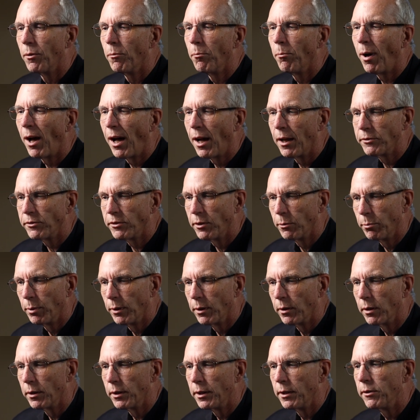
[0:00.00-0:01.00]

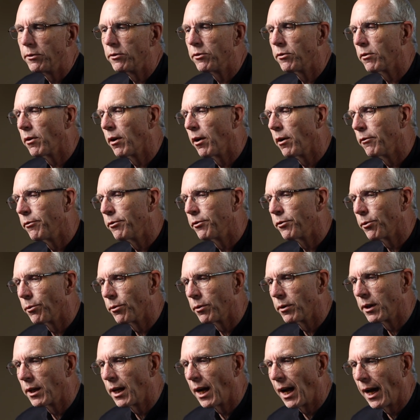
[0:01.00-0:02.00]
possibilities of
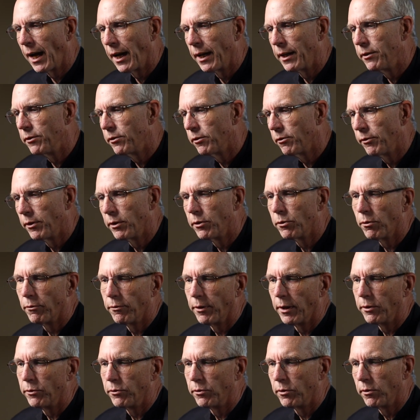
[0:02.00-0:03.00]
certain kinds of
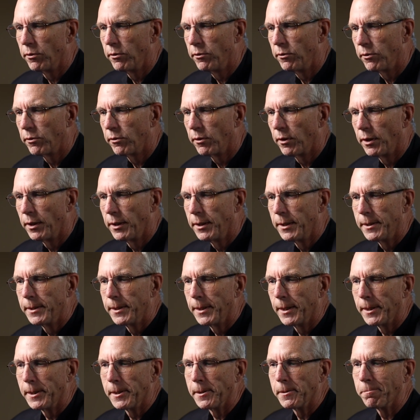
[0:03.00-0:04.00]
interventions,
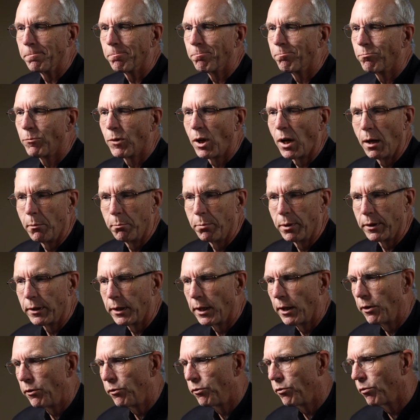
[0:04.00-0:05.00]

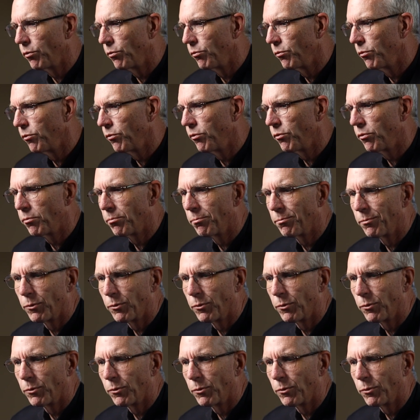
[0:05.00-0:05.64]
complications